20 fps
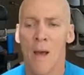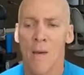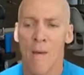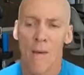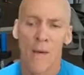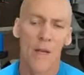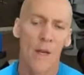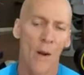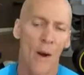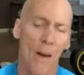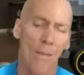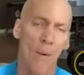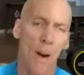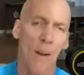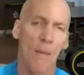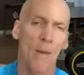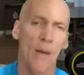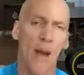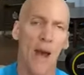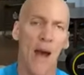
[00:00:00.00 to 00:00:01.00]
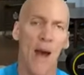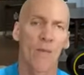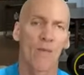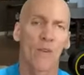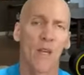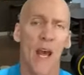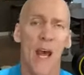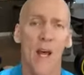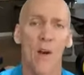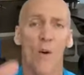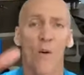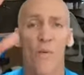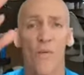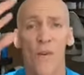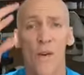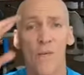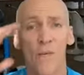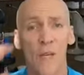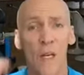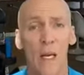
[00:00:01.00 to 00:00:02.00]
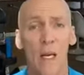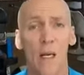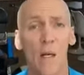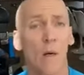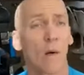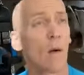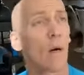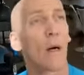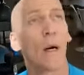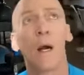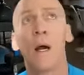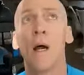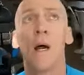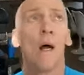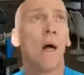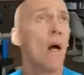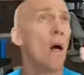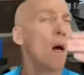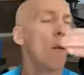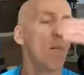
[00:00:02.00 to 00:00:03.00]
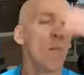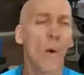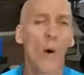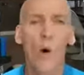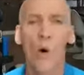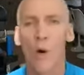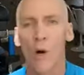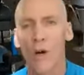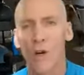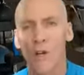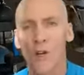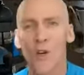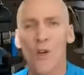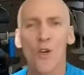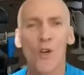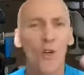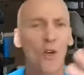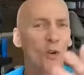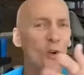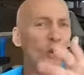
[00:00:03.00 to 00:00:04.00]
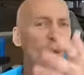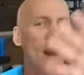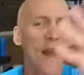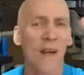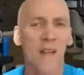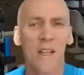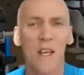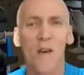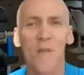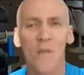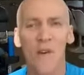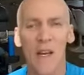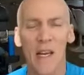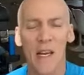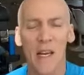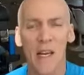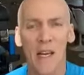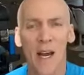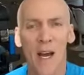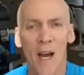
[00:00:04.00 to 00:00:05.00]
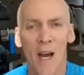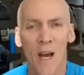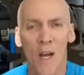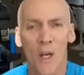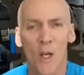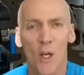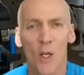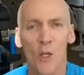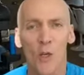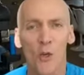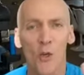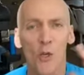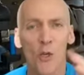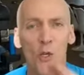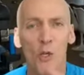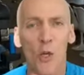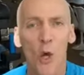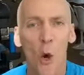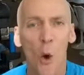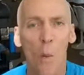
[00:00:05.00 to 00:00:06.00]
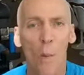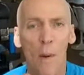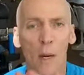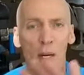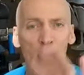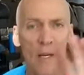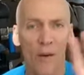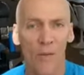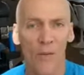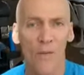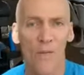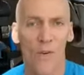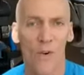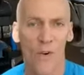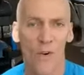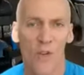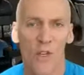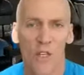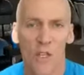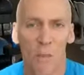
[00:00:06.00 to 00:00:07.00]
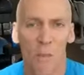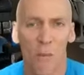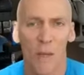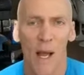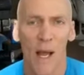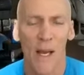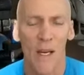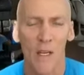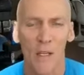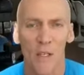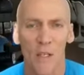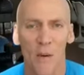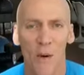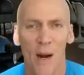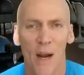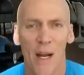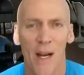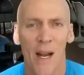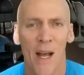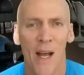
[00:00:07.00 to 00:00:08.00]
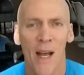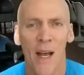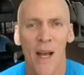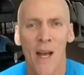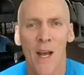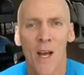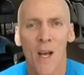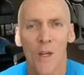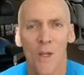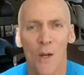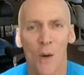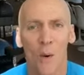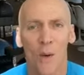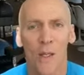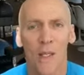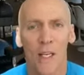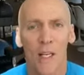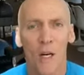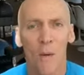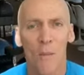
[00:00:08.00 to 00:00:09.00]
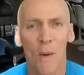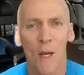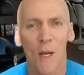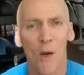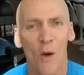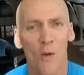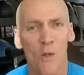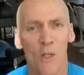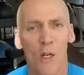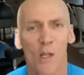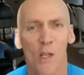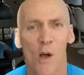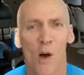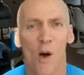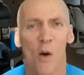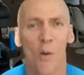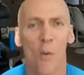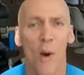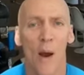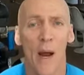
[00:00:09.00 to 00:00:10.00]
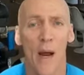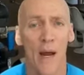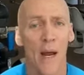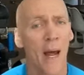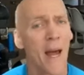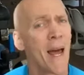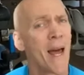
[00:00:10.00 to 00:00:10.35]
You know, I probably have 10 or 15 or more. Use your creativity. You can do so many different versions of planks, right? So a little bit goes a long way.